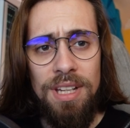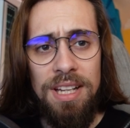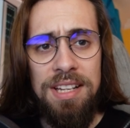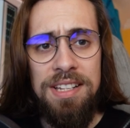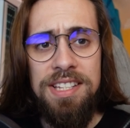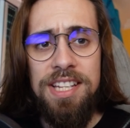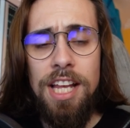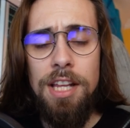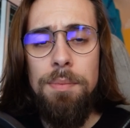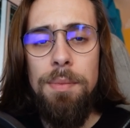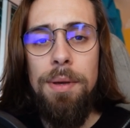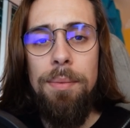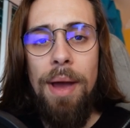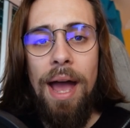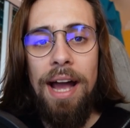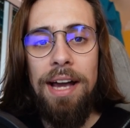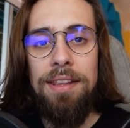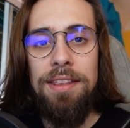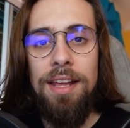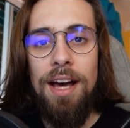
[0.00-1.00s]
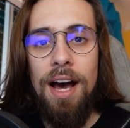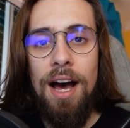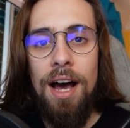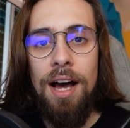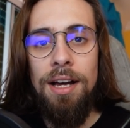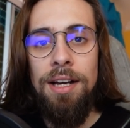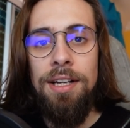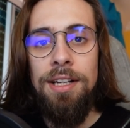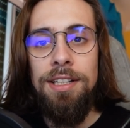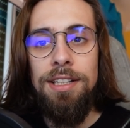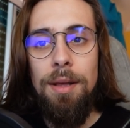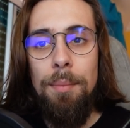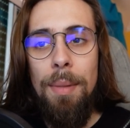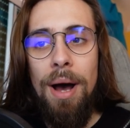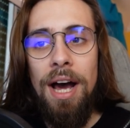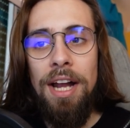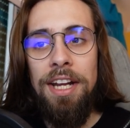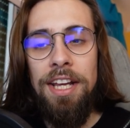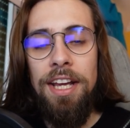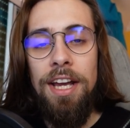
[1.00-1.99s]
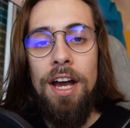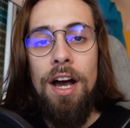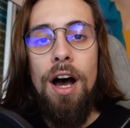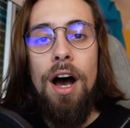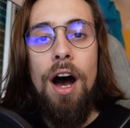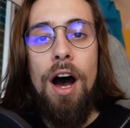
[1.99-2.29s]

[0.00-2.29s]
sent me back the the money